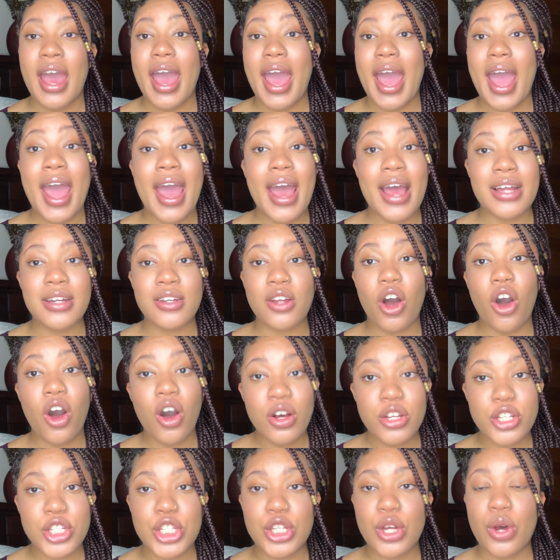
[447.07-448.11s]
And
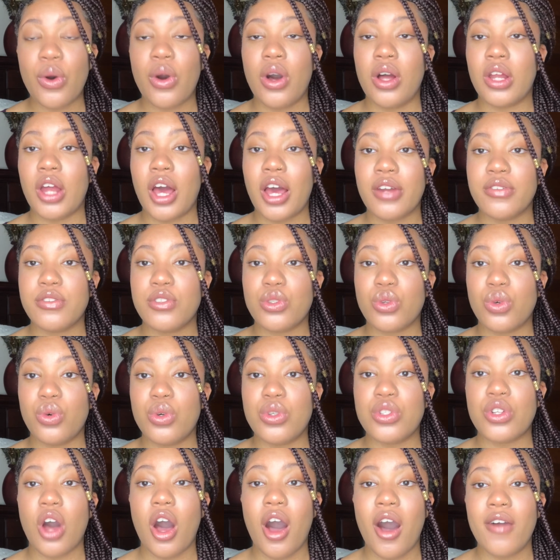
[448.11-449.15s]
also a lot of
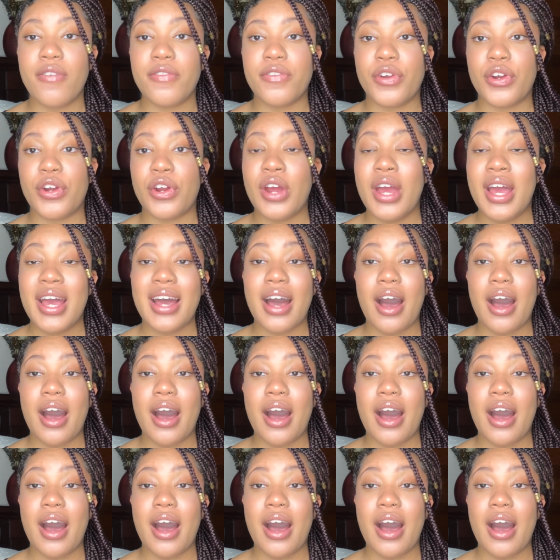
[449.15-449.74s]
schools offer